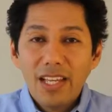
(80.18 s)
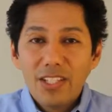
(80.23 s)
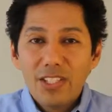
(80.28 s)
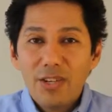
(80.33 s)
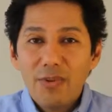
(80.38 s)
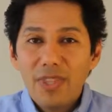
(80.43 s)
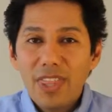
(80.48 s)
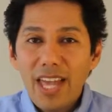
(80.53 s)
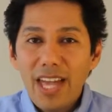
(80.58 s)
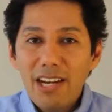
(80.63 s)

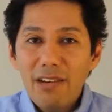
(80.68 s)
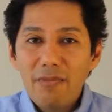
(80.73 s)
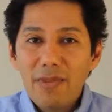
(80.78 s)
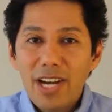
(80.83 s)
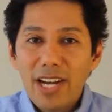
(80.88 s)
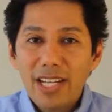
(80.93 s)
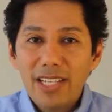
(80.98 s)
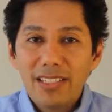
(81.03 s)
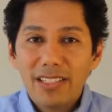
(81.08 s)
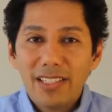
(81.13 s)
So with that in
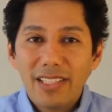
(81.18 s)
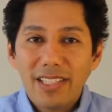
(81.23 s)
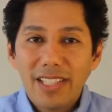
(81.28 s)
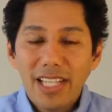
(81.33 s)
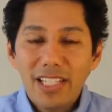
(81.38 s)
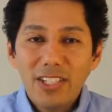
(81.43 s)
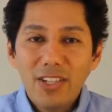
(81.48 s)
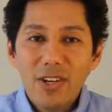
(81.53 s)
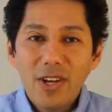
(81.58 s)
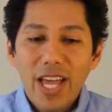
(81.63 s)
mind,
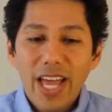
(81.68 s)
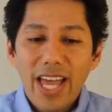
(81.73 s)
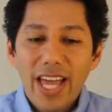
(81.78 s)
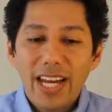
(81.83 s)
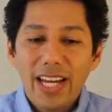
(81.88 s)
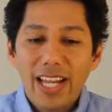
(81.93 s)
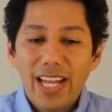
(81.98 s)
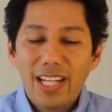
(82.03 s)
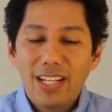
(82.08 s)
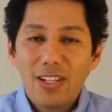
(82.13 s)
let's go
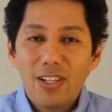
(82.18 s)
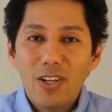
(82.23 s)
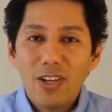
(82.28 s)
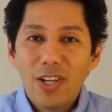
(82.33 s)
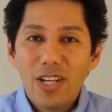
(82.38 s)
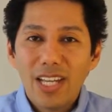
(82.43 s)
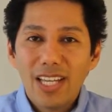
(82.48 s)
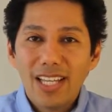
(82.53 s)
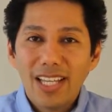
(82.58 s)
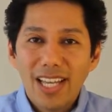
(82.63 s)
ahead and
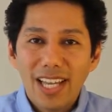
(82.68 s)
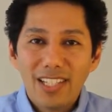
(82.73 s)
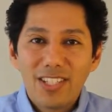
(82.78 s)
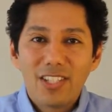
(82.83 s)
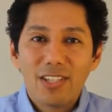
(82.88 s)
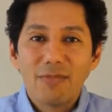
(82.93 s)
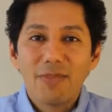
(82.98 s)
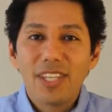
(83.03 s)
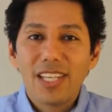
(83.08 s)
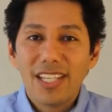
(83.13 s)
look at
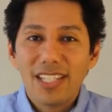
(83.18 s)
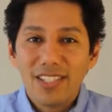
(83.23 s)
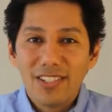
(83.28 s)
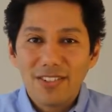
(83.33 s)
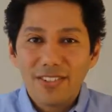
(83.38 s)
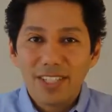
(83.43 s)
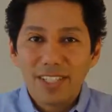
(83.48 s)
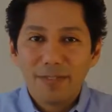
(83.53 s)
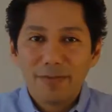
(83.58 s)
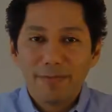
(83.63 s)
some of the
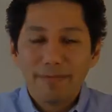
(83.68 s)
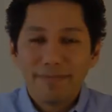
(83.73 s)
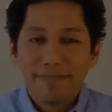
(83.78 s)
history.